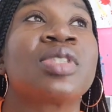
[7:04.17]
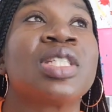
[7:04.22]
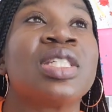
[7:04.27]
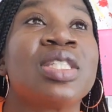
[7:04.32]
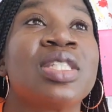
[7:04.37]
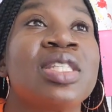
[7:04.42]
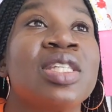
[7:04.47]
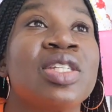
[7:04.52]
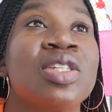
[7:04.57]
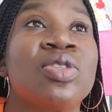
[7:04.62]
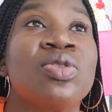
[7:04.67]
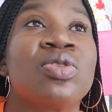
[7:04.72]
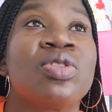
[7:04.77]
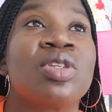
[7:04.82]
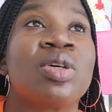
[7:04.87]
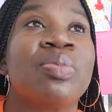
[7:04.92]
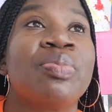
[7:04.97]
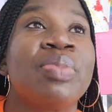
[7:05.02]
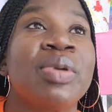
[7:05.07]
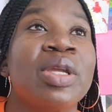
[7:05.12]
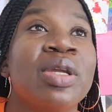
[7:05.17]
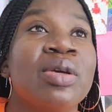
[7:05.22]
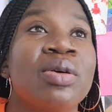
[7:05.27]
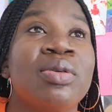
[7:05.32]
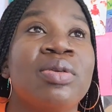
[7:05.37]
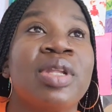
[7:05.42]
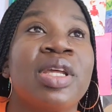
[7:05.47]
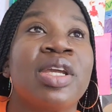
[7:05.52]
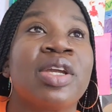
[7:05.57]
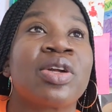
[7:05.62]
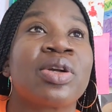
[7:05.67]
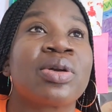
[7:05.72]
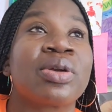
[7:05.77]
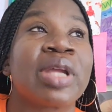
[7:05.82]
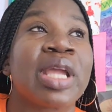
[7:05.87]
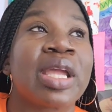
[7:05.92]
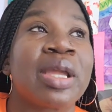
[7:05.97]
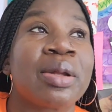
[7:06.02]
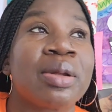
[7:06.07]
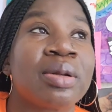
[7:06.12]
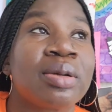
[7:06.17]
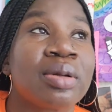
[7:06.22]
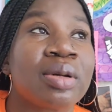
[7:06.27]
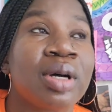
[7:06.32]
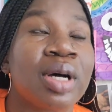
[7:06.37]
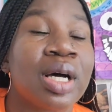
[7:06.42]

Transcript: continue to build and create